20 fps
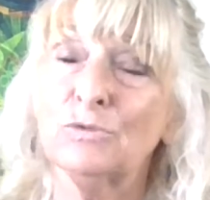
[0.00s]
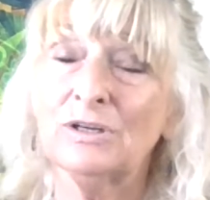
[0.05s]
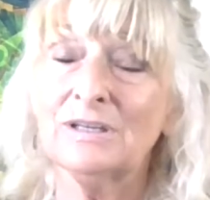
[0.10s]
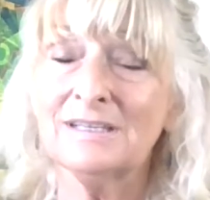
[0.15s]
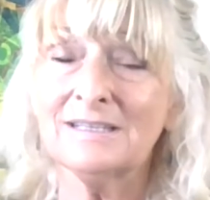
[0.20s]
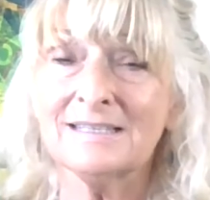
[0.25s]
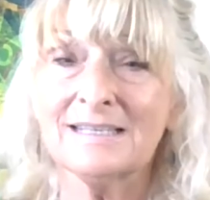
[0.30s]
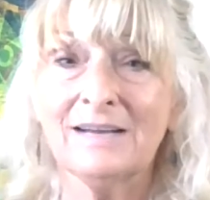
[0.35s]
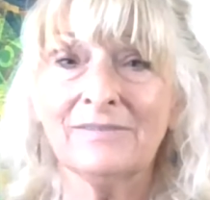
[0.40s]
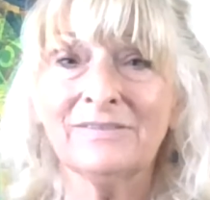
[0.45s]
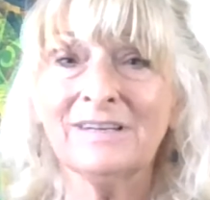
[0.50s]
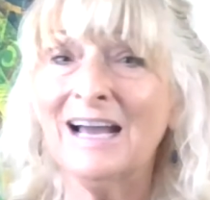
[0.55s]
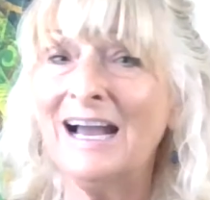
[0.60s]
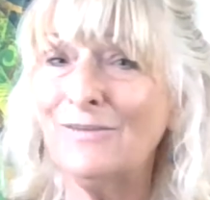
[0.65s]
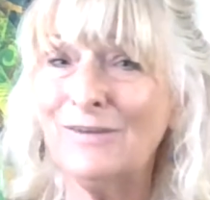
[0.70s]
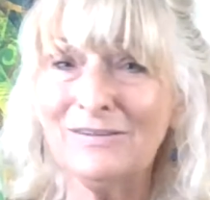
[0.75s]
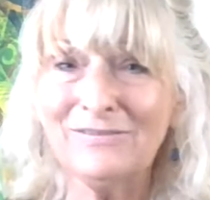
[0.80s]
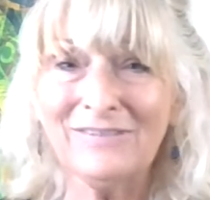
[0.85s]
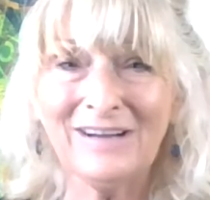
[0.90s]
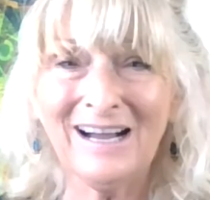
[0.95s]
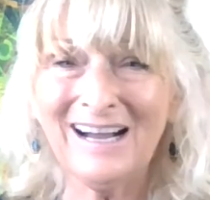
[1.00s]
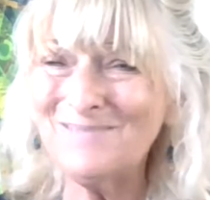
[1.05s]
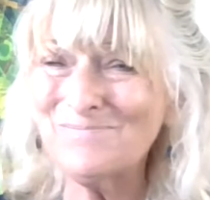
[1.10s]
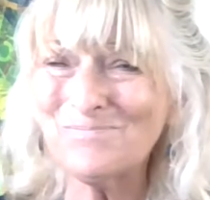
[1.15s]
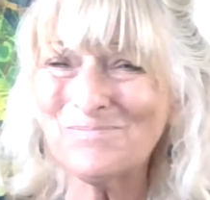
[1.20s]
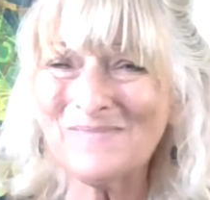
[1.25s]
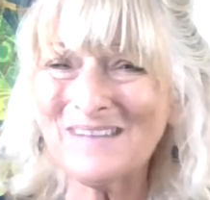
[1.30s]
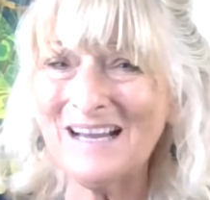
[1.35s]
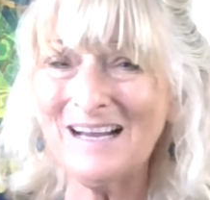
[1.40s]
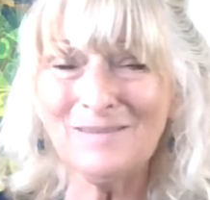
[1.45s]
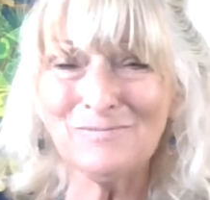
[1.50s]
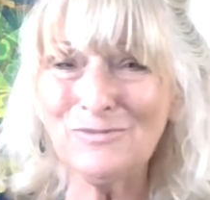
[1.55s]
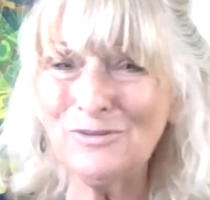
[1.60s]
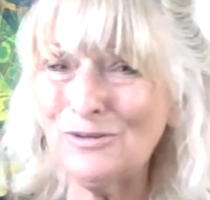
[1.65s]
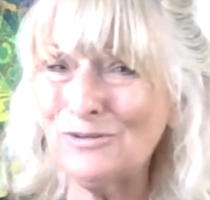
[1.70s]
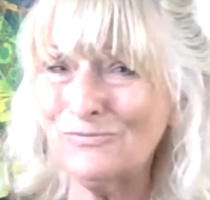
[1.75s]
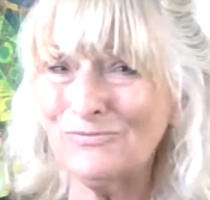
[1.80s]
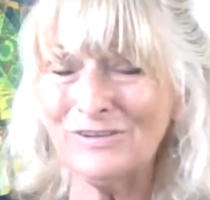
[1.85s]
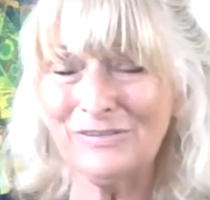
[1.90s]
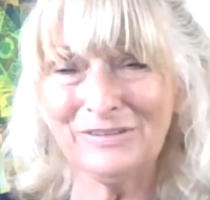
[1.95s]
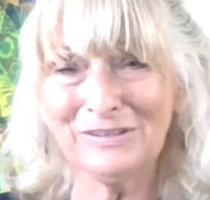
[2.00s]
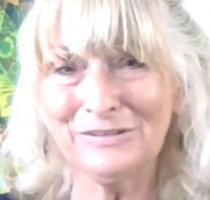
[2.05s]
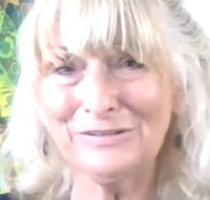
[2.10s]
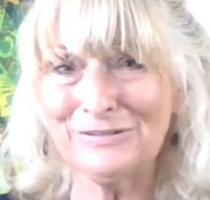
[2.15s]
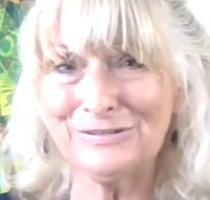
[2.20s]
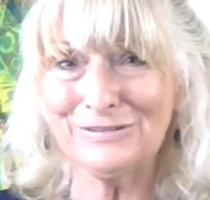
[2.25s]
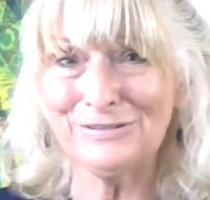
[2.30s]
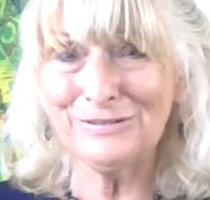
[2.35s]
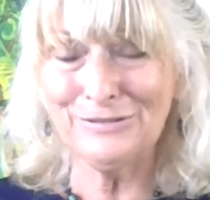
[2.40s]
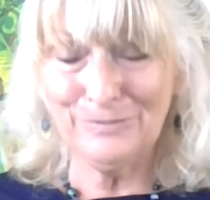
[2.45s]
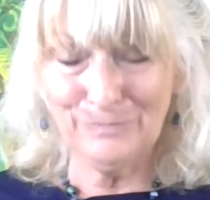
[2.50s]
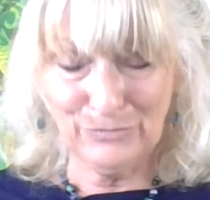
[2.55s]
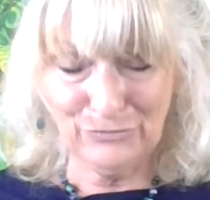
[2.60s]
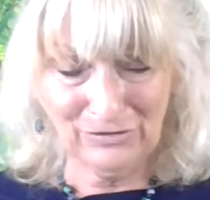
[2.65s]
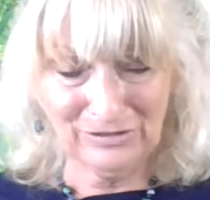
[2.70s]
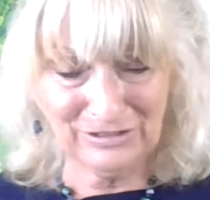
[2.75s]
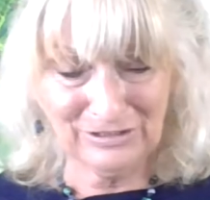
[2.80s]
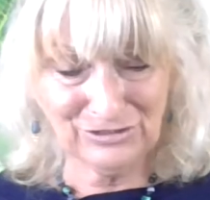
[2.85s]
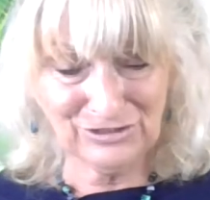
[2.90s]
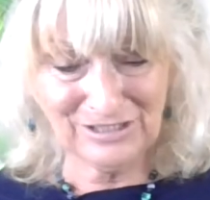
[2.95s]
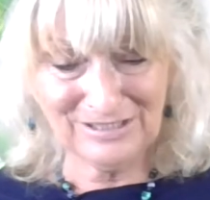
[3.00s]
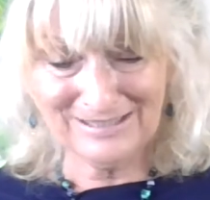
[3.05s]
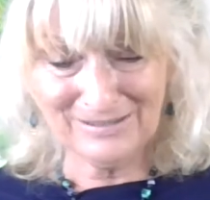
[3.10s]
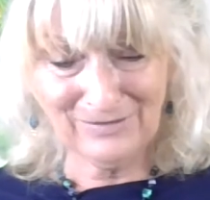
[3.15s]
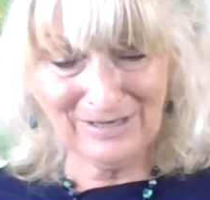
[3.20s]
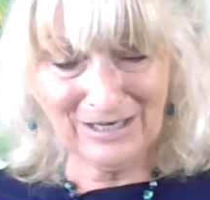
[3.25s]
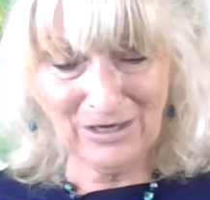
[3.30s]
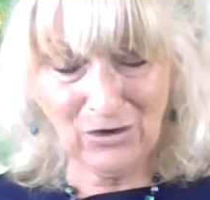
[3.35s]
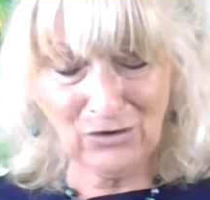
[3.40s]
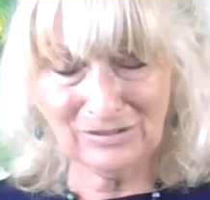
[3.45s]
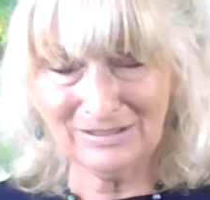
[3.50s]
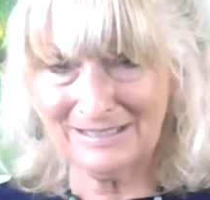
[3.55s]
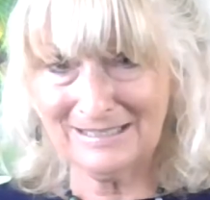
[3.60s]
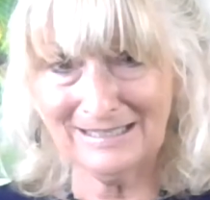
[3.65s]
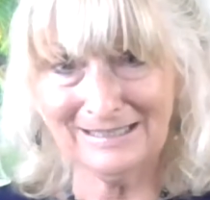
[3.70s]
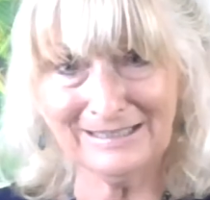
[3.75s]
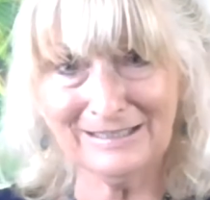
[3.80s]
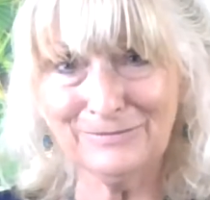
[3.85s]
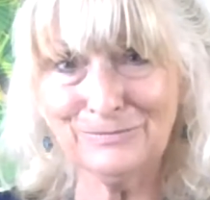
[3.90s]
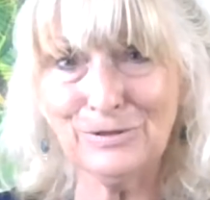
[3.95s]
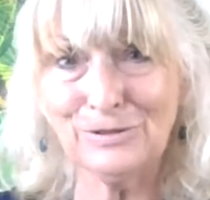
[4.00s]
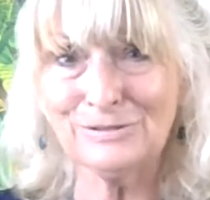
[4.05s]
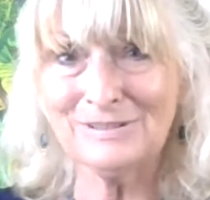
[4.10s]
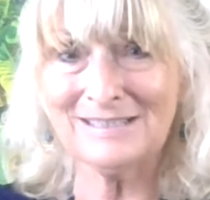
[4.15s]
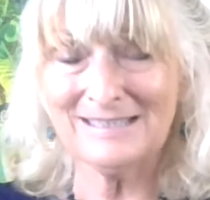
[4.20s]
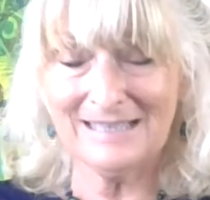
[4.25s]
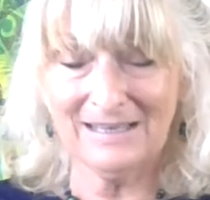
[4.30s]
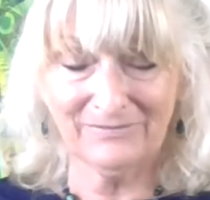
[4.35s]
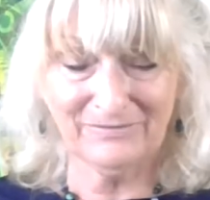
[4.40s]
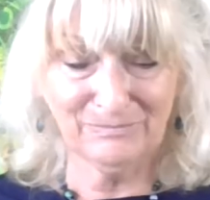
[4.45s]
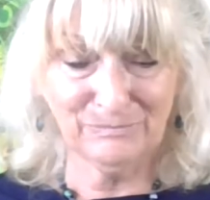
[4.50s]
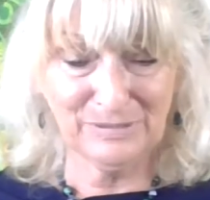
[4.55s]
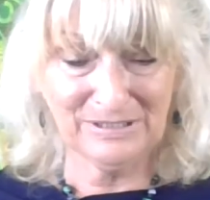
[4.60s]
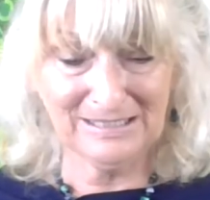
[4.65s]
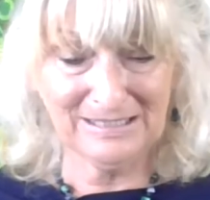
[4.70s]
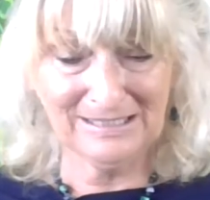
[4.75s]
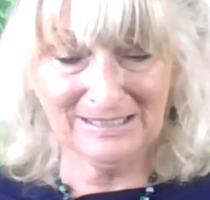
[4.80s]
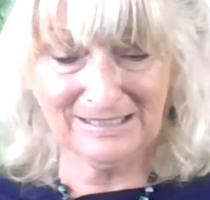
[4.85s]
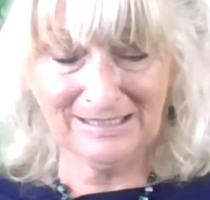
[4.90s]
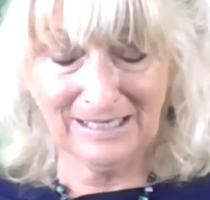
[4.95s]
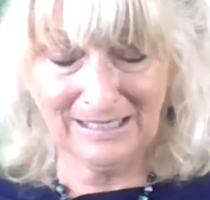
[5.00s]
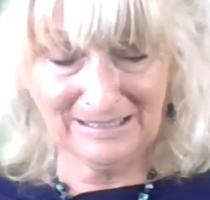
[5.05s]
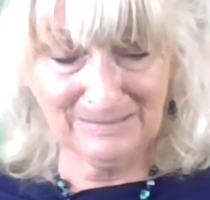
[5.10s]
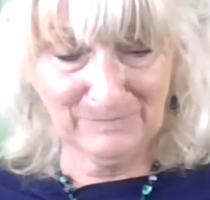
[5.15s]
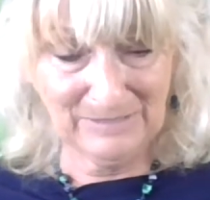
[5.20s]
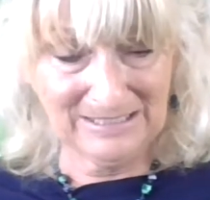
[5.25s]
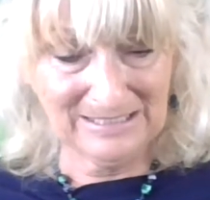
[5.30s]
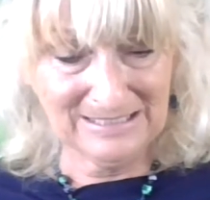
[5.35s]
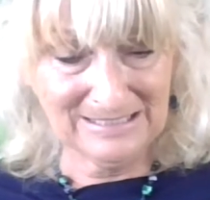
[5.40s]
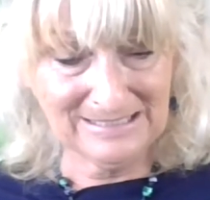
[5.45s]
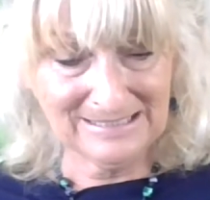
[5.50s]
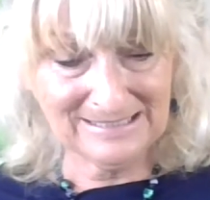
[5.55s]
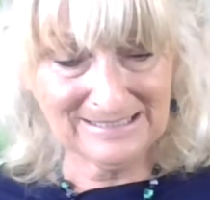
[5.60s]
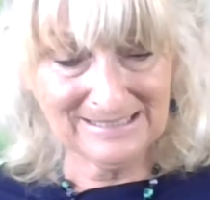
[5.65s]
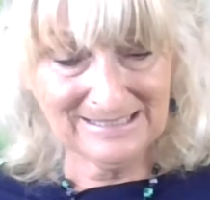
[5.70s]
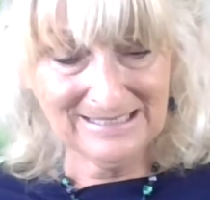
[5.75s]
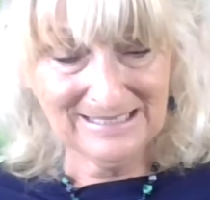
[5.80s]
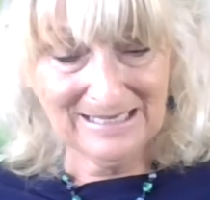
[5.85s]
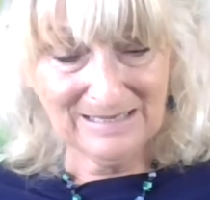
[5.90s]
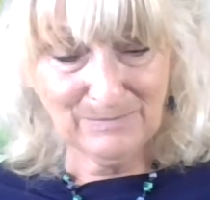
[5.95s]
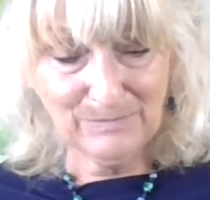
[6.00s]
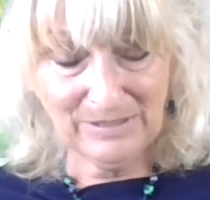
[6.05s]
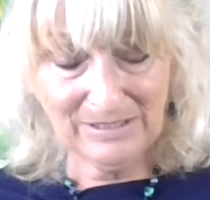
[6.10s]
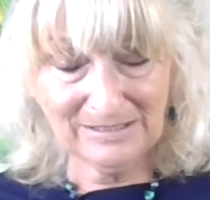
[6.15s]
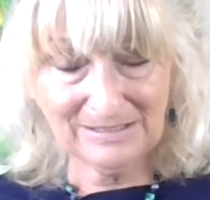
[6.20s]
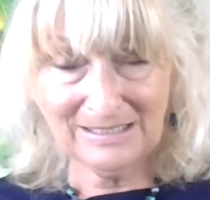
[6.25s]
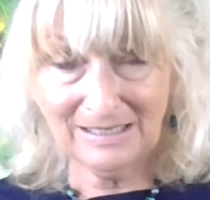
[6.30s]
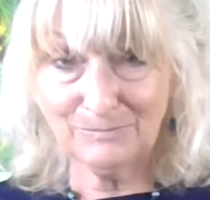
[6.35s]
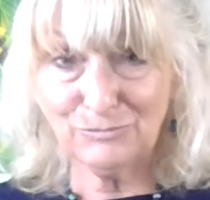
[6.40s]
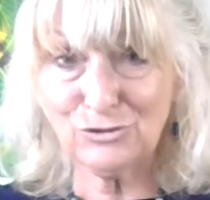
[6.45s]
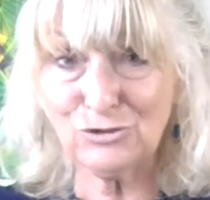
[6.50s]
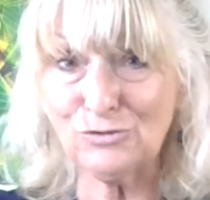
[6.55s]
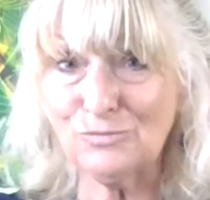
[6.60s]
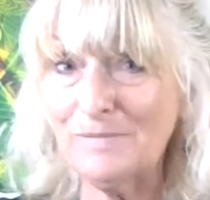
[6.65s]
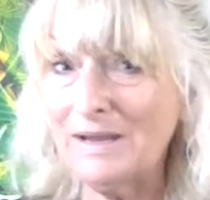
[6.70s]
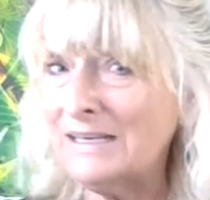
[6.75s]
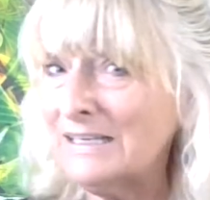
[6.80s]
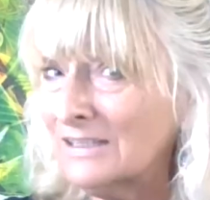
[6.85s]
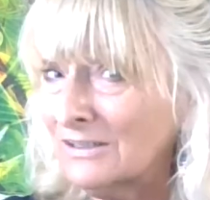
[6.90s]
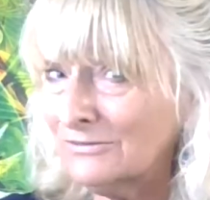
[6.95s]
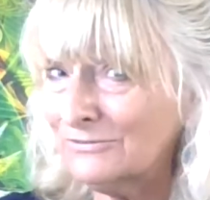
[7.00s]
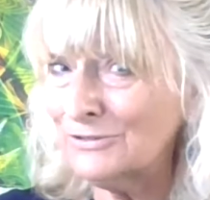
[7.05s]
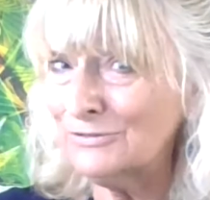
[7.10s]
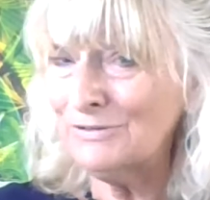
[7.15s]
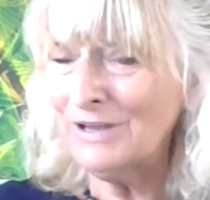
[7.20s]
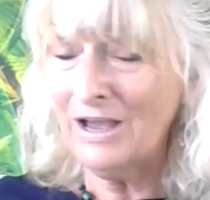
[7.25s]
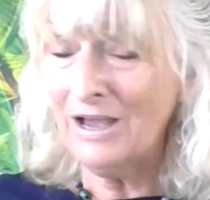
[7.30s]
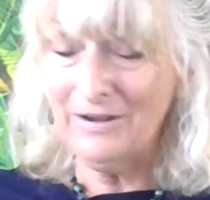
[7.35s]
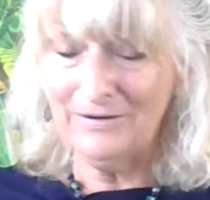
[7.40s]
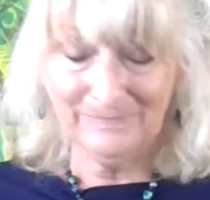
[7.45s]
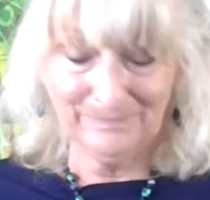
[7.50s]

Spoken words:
and 1 is 7. However, I'm not very good at numerology, so I can't tell you what 7 particularly means, but I'm sure many of you know,